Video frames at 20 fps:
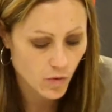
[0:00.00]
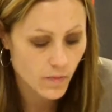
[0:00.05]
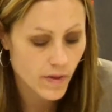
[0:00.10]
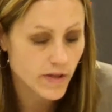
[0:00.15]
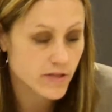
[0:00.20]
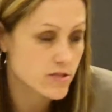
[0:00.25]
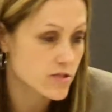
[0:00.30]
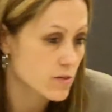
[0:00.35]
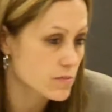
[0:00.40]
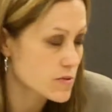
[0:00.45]
we're
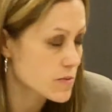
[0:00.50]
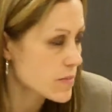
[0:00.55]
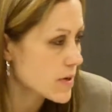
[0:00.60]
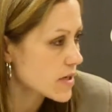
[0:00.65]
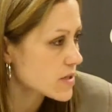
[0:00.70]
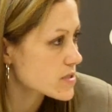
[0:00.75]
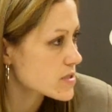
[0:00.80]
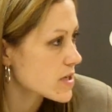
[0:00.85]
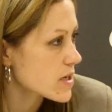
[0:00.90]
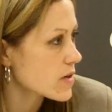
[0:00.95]
matched up to
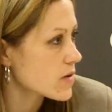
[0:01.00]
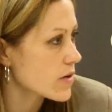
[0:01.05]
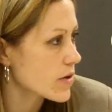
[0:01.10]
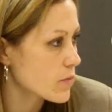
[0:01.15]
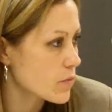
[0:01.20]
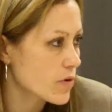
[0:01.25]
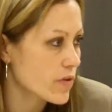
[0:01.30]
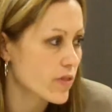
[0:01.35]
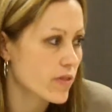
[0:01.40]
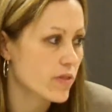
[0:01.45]
box out.
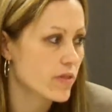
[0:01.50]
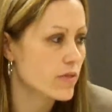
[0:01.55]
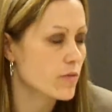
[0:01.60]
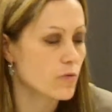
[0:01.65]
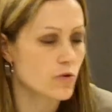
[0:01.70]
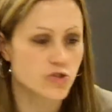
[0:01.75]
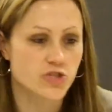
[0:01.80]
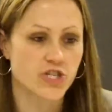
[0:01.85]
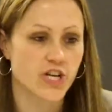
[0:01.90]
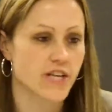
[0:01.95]
And when
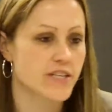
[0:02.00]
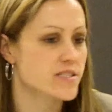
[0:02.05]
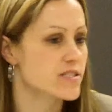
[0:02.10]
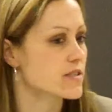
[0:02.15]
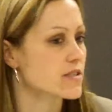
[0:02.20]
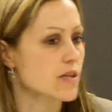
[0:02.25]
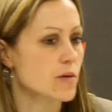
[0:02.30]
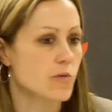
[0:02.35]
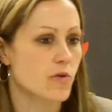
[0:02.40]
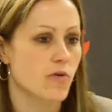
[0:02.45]
we're
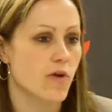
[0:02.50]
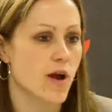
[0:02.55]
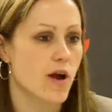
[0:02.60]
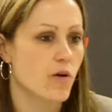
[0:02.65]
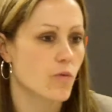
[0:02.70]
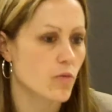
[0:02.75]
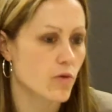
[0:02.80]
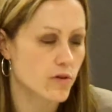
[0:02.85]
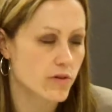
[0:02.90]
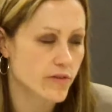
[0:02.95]
chasing them
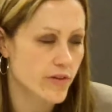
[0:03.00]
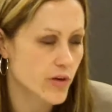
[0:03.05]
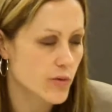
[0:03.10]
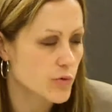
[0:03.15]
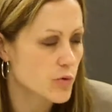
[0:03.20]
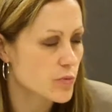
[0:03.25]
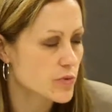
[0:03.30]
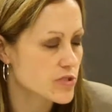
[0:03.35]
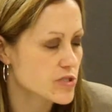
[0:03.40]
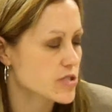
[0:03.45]
around, we're in
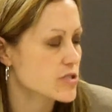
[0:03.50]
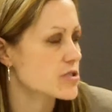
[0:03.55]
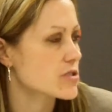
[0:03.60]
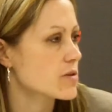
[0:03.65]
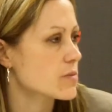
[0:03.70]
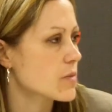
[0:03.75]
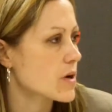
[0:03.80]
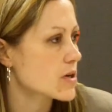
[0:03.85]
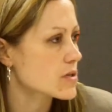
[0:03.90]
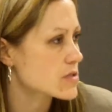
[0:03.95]
terrible position
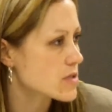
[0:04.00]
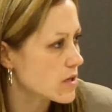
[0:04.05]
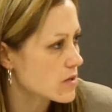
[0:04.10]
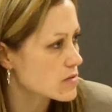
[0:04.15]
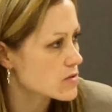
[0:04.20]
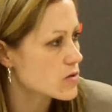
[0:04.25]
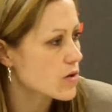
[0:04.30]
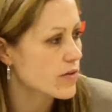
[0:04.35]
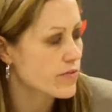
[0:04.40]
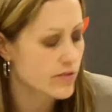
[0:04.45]
to box
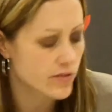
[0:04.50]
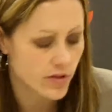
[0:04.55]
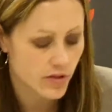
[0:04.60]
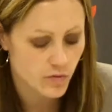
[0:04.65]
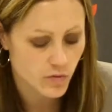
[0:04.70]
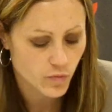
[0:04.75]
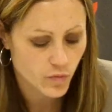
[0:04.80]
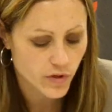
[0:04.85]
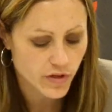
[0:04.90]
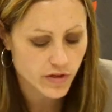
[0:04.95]
out. So I feel
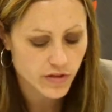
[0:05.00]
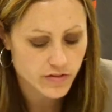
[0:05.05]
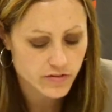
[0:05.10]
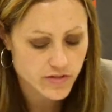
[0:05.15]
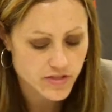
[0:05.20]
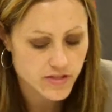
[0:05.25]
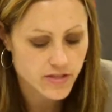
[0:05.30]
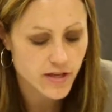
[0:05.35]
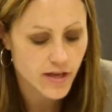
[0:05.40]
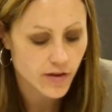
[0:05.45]
like when we can
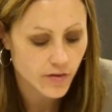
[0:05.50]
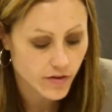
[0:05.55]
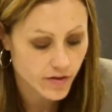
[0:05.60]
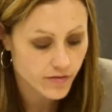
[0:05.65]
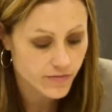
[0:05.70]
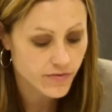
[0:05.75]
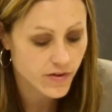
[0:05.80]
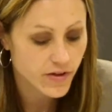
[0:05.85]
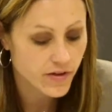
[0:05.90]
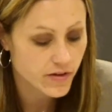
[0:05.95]
sit down and
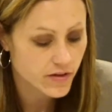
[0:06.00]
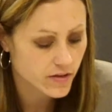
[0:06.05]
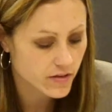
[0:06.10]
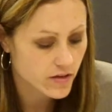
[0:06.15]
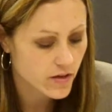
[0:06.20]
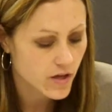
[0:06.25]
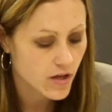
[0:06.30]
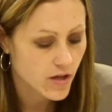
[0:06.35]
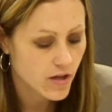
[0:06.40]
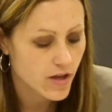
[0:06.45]
defend and
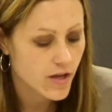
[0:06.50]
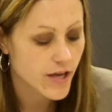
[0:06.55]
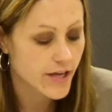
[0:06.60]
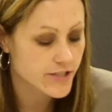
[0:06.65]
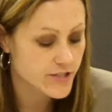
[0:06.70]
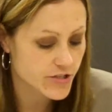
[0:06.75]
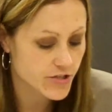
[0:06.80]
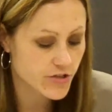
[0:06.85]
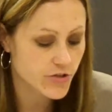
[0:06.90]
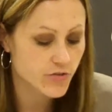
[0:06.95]

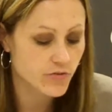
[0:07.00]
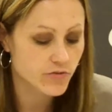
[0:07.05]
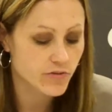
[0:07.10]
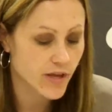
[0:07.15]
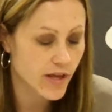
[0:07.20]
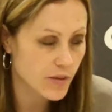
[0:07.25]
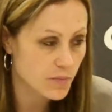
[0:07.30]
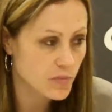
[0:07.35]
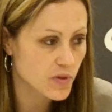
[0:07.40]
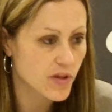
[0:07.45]
execute
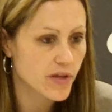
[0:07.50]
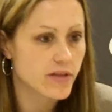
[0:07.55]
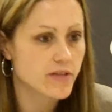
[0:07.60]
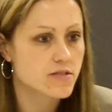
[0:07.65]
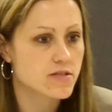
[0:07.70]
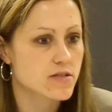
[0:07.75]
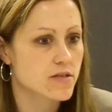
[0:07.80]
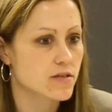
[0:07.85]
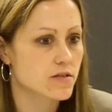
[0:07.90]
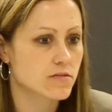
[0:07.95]
game
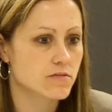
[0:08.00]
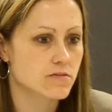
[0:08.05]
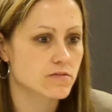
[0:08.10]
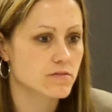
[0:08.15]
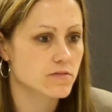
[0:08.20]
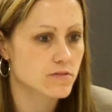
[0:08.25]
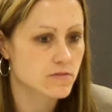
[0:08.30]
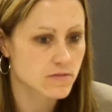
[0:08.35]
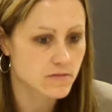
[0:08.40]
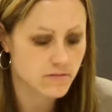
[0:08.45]
plans, then
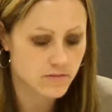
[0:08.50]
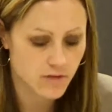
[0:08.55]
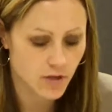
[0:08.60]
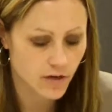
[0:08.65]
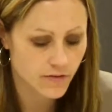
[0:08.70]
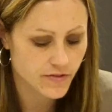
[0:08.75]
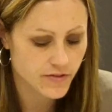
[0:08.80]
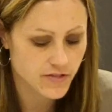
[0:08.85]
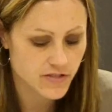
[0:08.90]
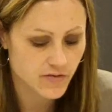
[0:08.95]

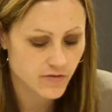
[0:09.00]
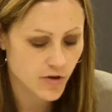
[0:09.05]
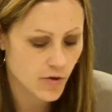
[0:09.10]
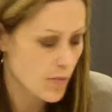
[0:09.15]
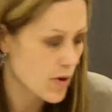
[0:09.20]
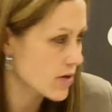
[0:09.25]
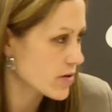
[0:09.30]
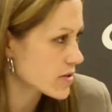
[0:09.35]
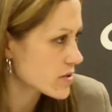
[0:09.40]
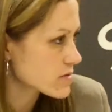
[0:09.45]
the offensive
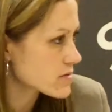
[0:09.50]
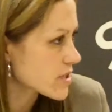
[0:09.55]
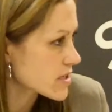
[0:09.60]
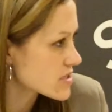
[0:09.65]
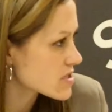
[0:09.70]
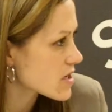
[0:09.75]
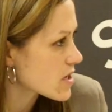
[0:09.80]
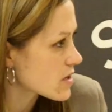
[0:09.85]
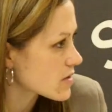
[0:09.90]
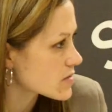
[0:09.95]
rebounding
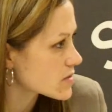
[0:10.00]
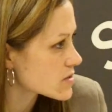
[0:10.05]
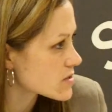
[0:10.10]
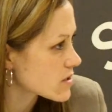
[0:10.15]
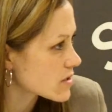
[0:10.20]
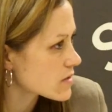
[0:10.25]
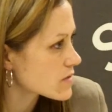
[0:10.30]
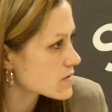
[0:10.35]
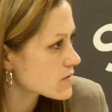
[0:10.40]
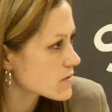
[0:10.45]
takes care of
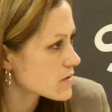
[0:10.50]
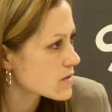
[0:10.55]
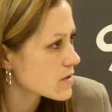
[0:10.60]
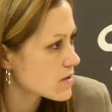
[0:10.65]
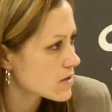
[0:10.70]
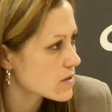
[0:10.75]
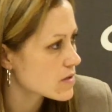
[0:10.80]
itself.